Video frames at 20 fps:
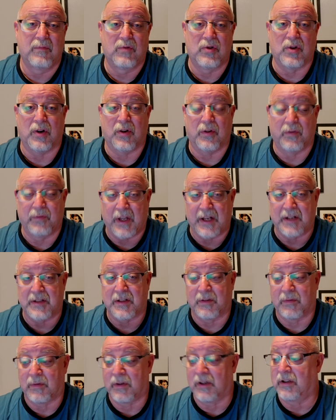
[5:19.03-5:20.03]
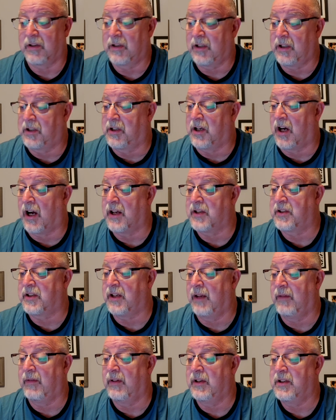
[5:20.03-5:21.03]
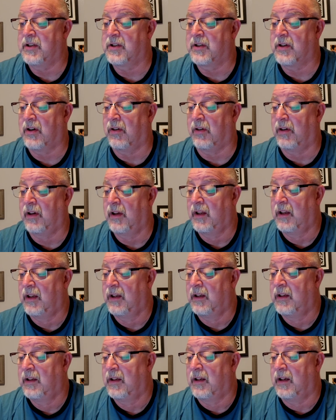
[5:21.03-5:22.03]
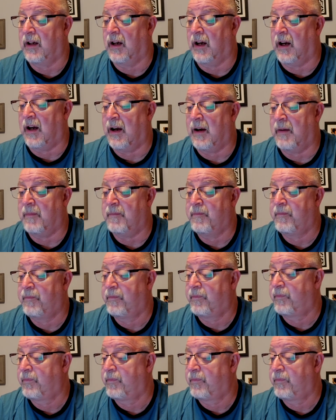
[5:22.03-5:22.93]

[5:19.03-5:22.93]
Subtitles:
So that's a real good cost savings. So um,